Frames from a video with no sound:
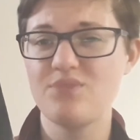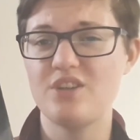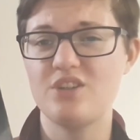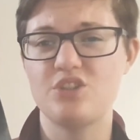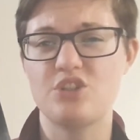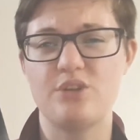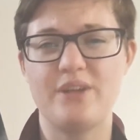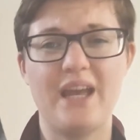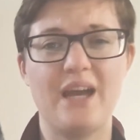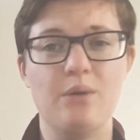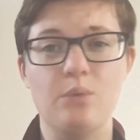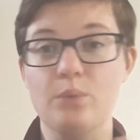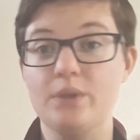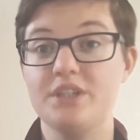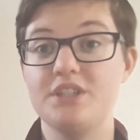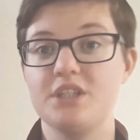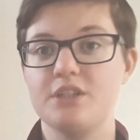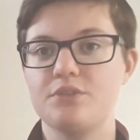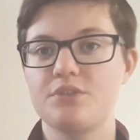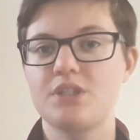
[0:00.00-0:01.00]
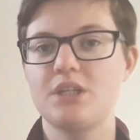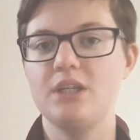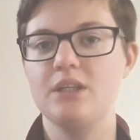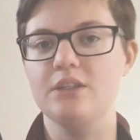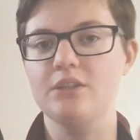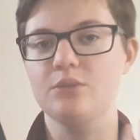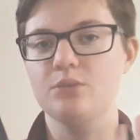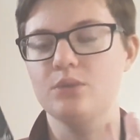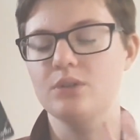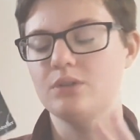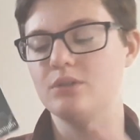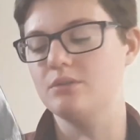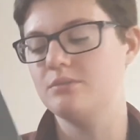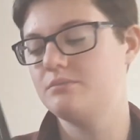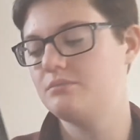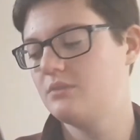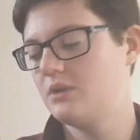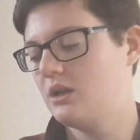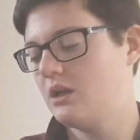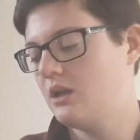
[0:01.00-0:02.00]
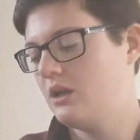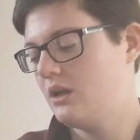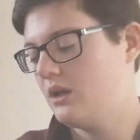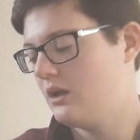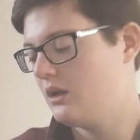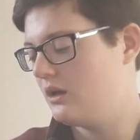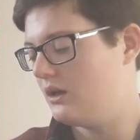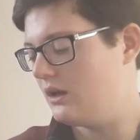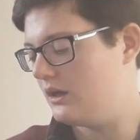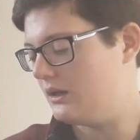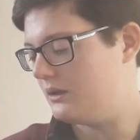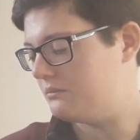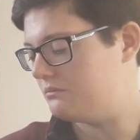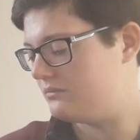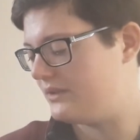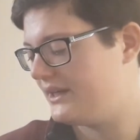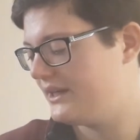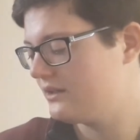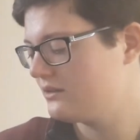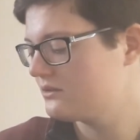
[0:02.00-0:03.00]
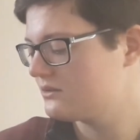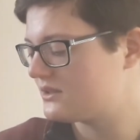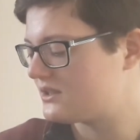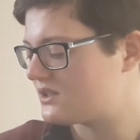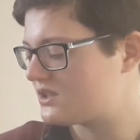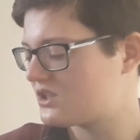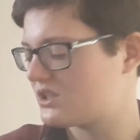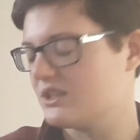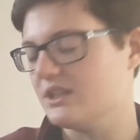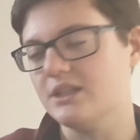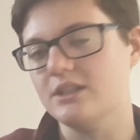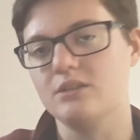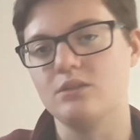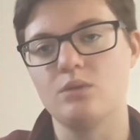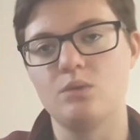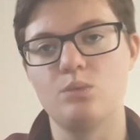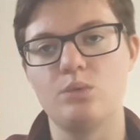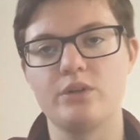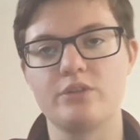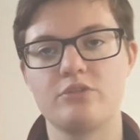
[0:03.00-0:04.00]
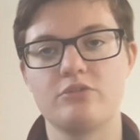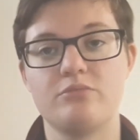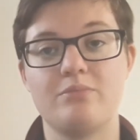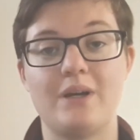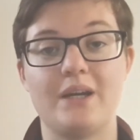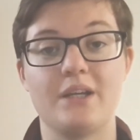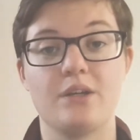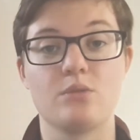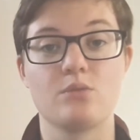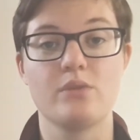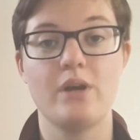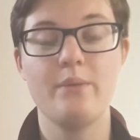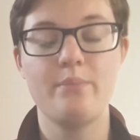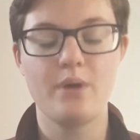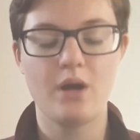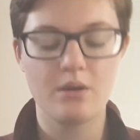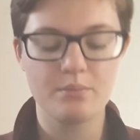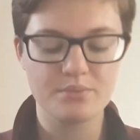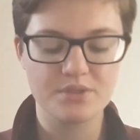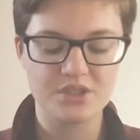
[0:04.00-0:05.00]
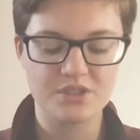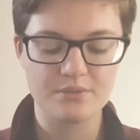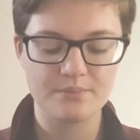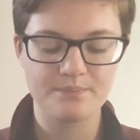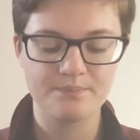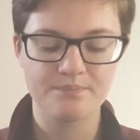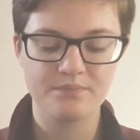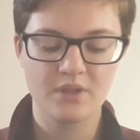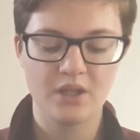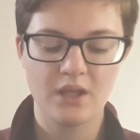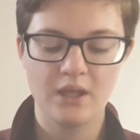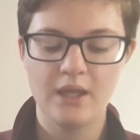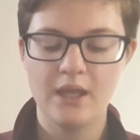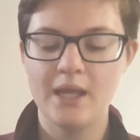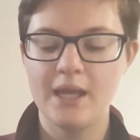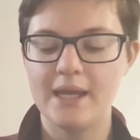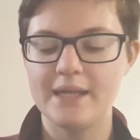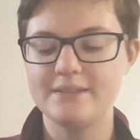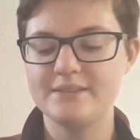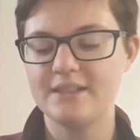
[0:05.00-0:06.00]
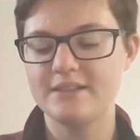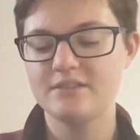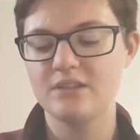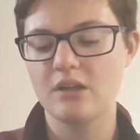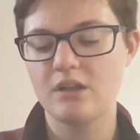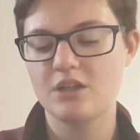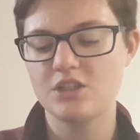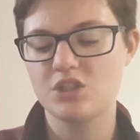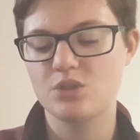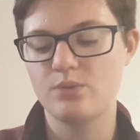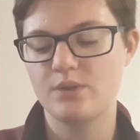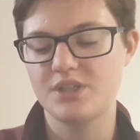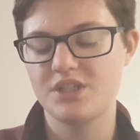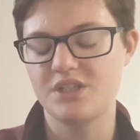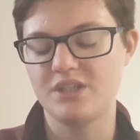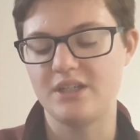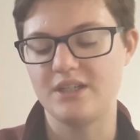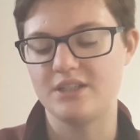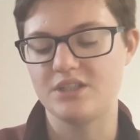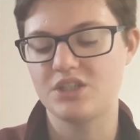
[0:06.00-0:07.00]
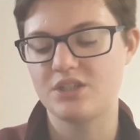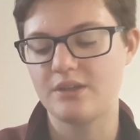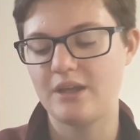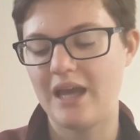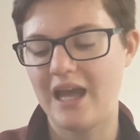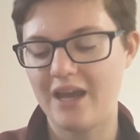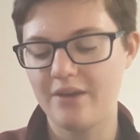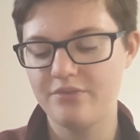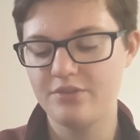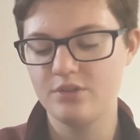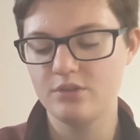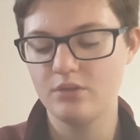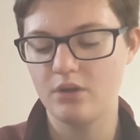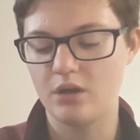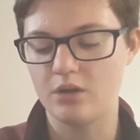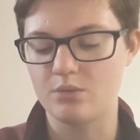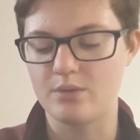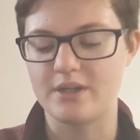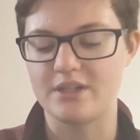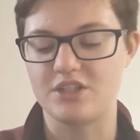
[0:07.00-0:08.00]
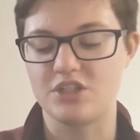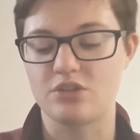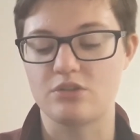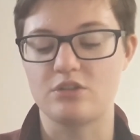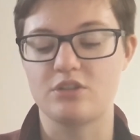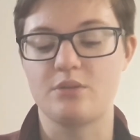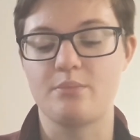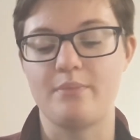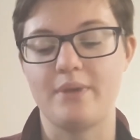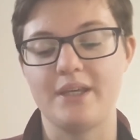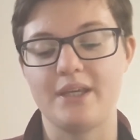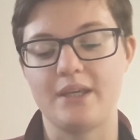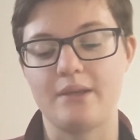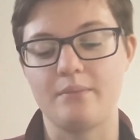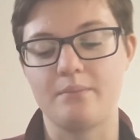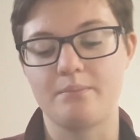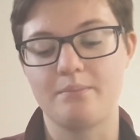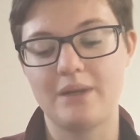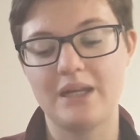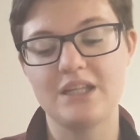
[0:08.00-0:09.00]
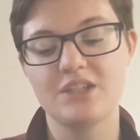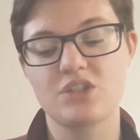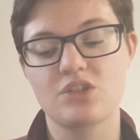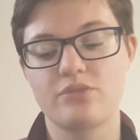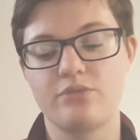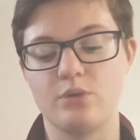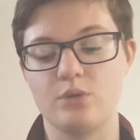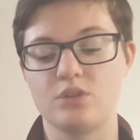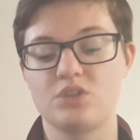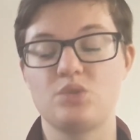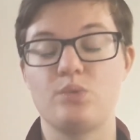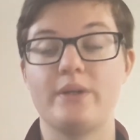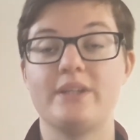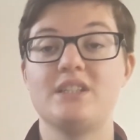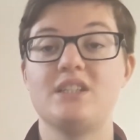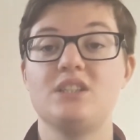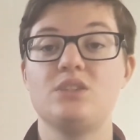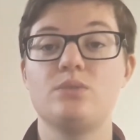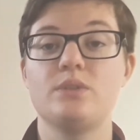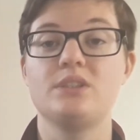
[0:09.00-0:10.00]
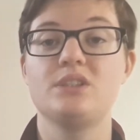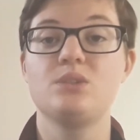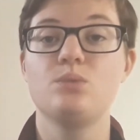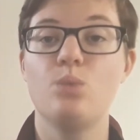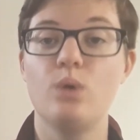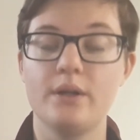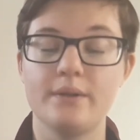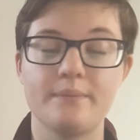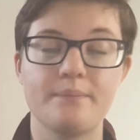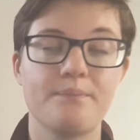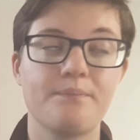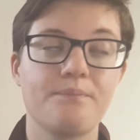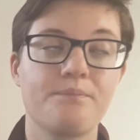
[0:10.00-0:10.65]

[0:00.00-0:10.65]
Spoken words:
So yeah, we shall see. You will hear this in one of my wrap-ups. And then the last question is, have you already started making plans for 2021?